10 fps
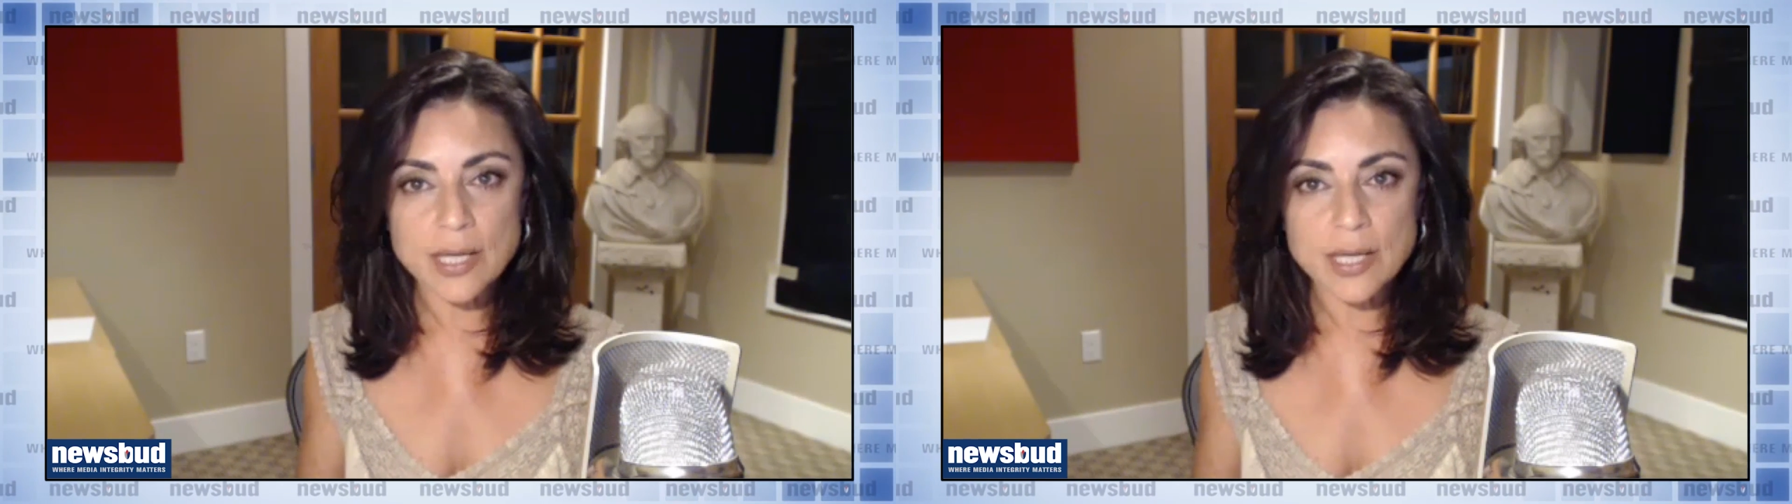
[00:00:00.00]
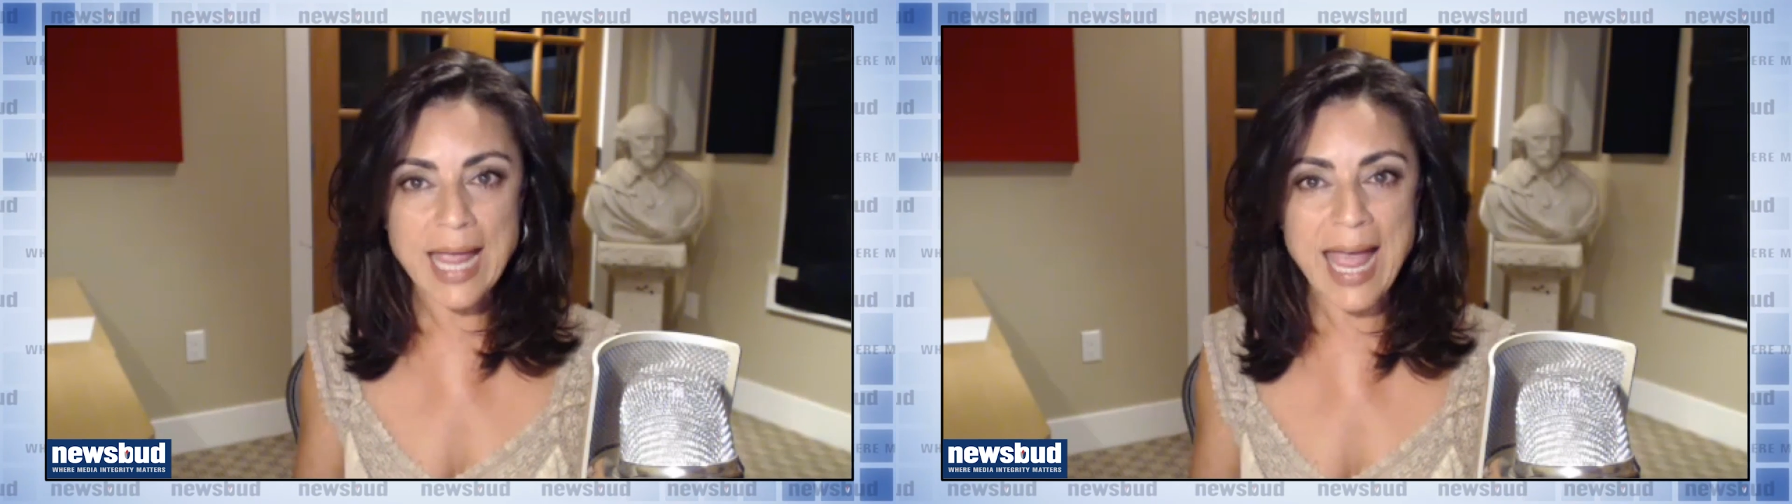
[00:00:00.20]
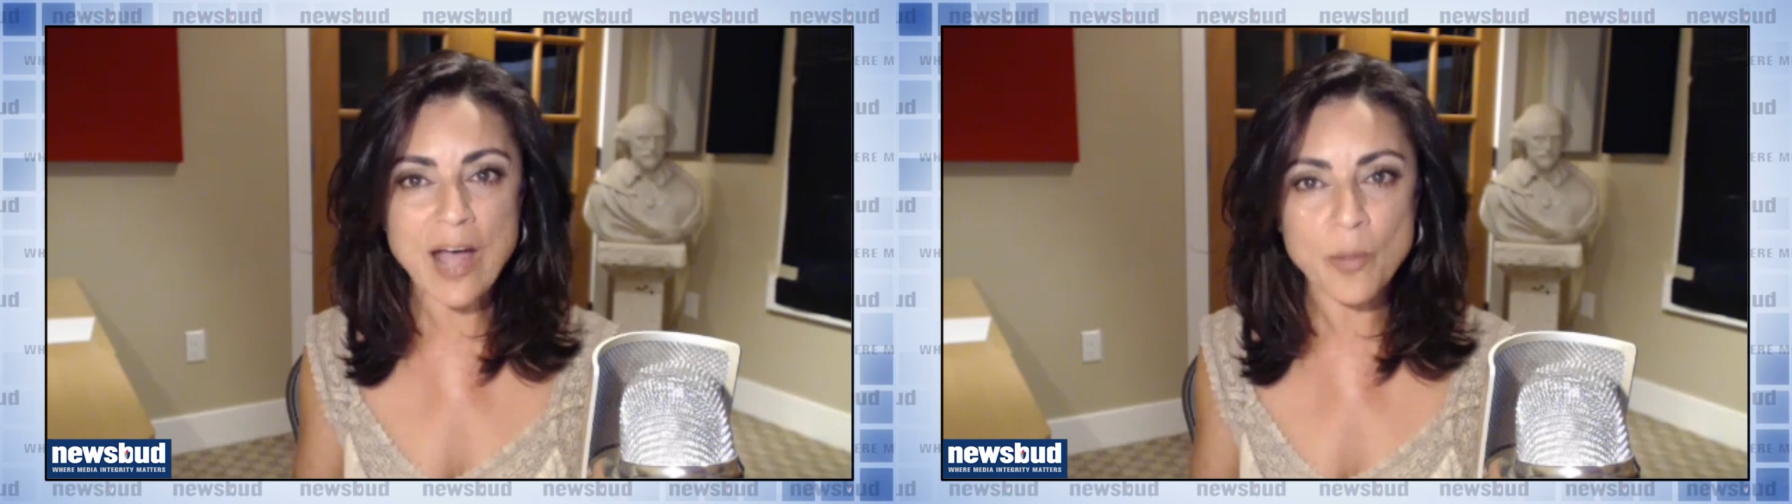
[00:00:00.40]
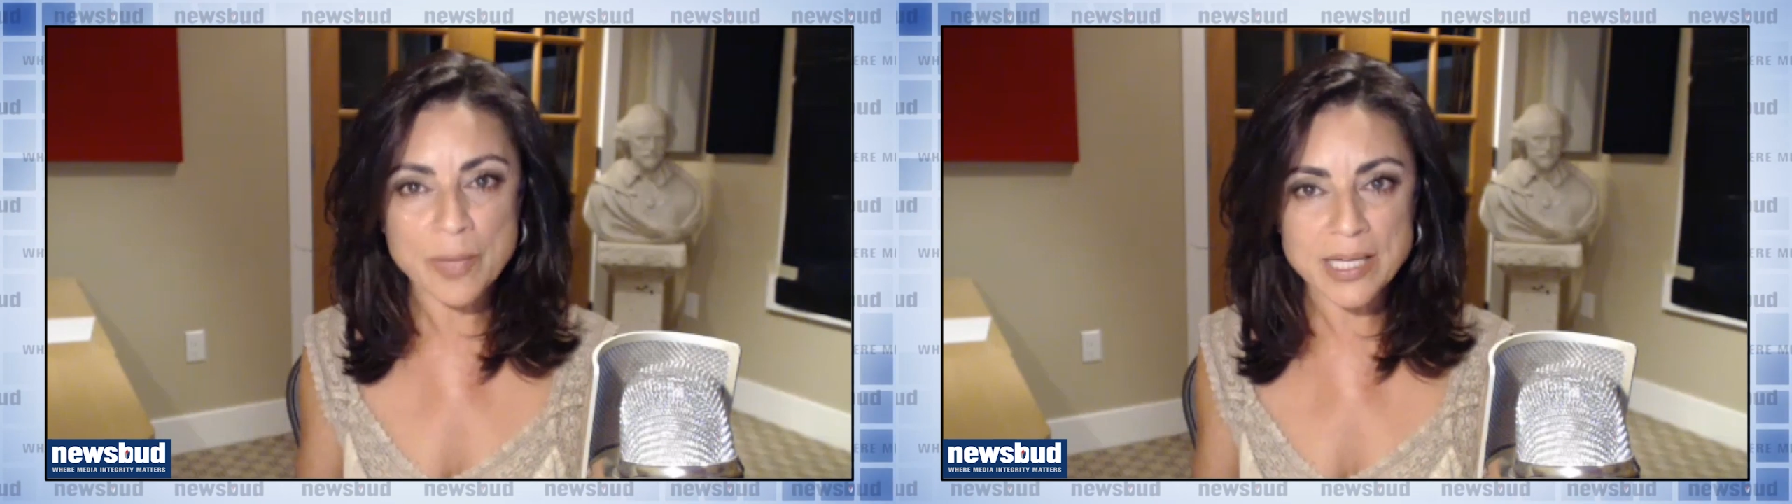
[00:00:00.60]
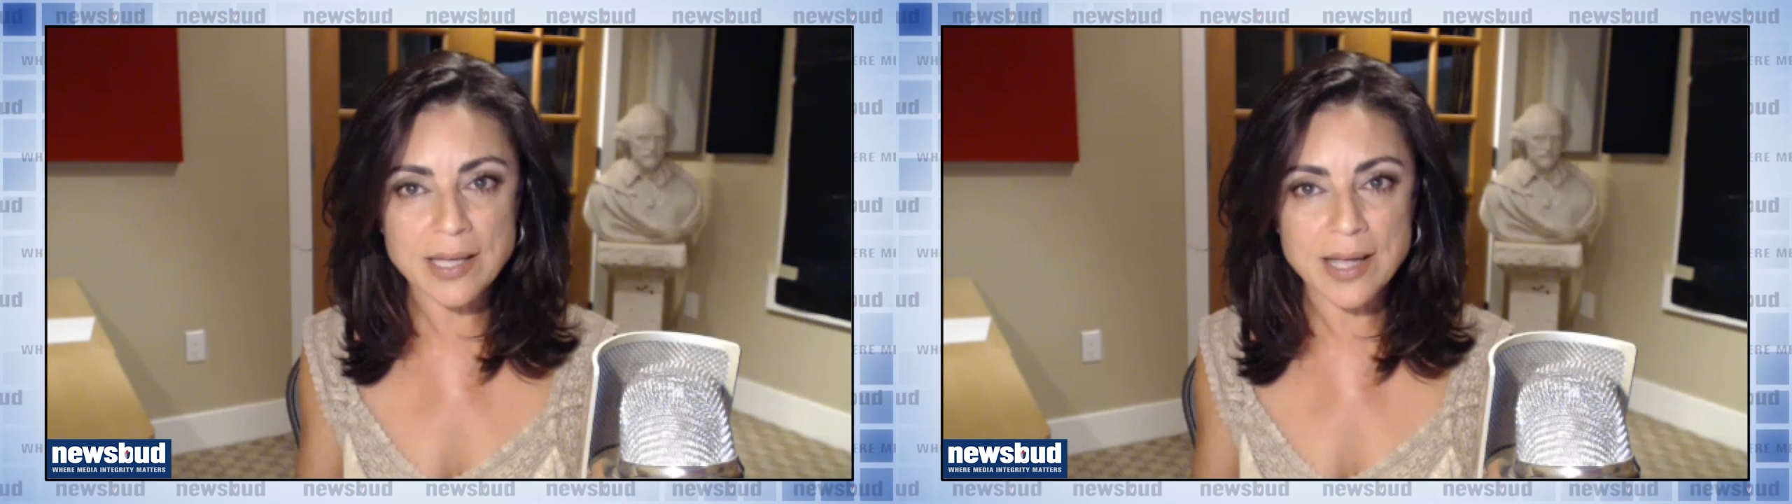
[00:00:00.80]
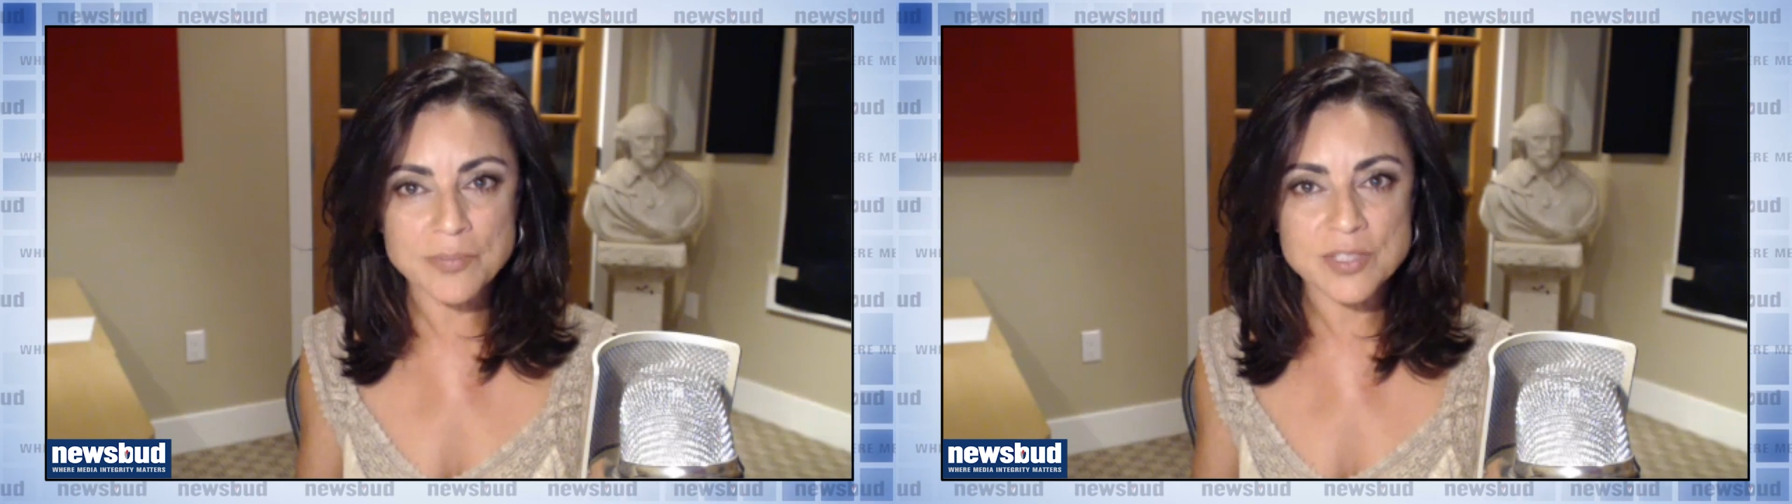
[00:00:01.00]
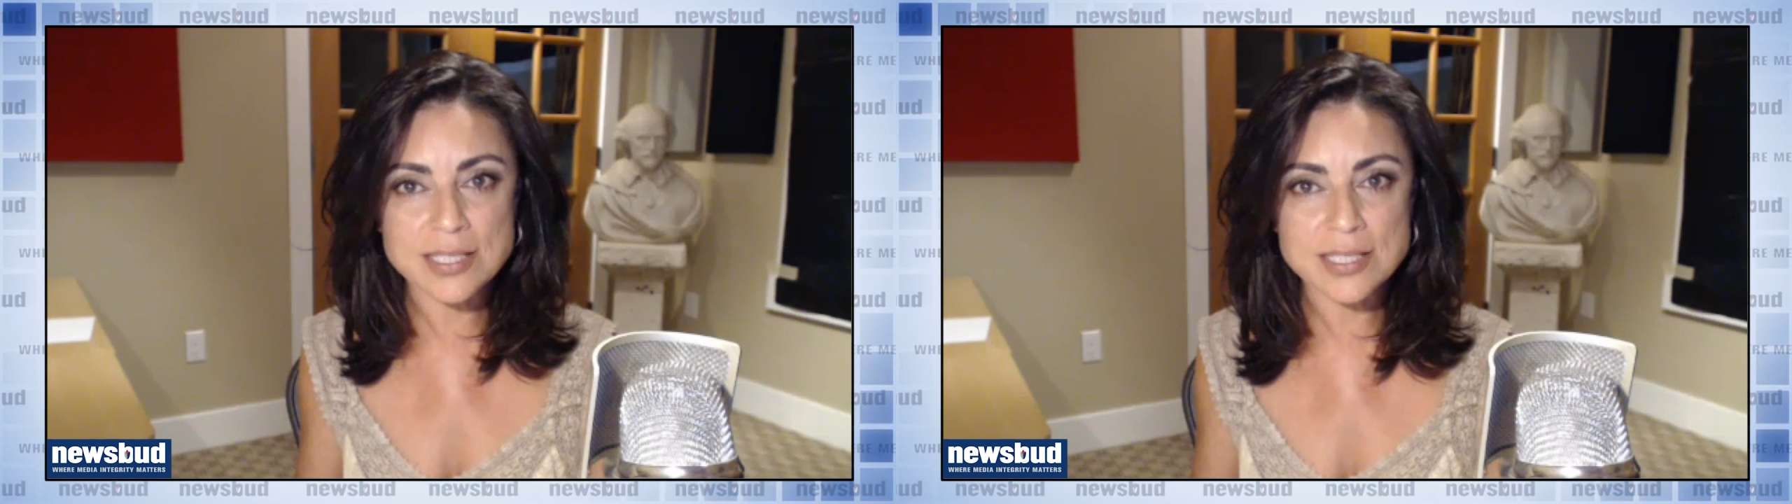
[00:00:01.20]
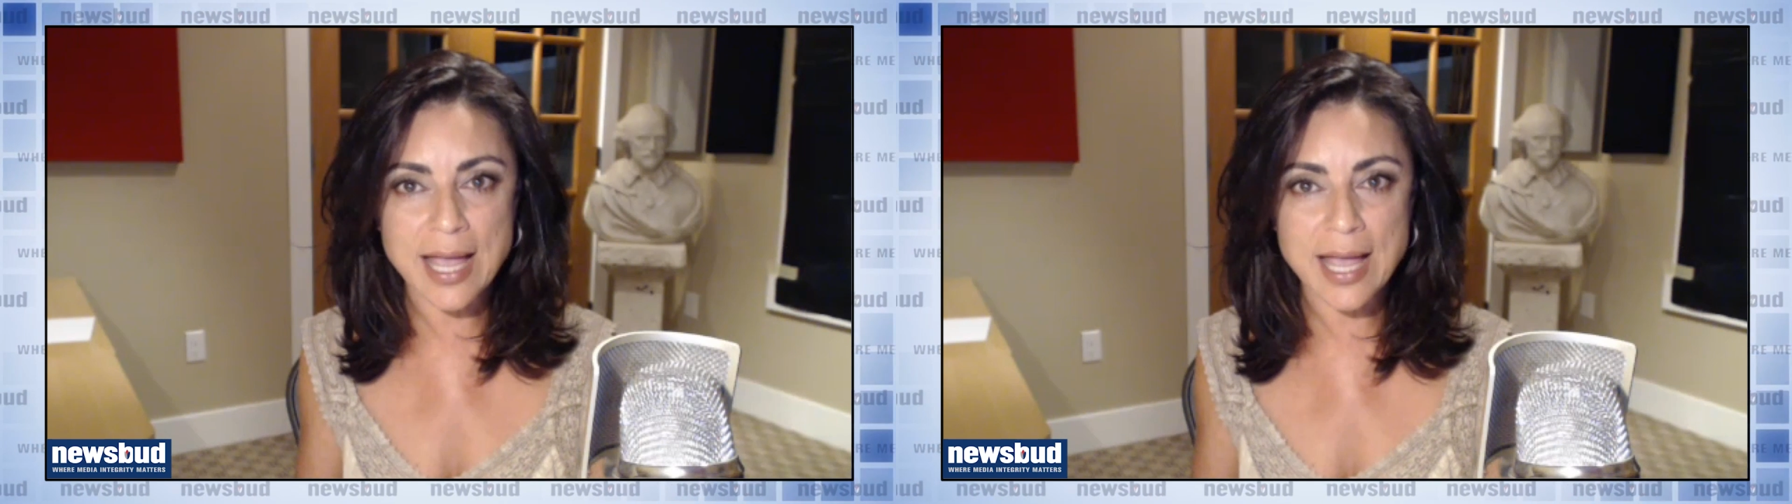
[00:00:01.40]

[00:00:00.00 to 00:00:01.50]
a look at how many times this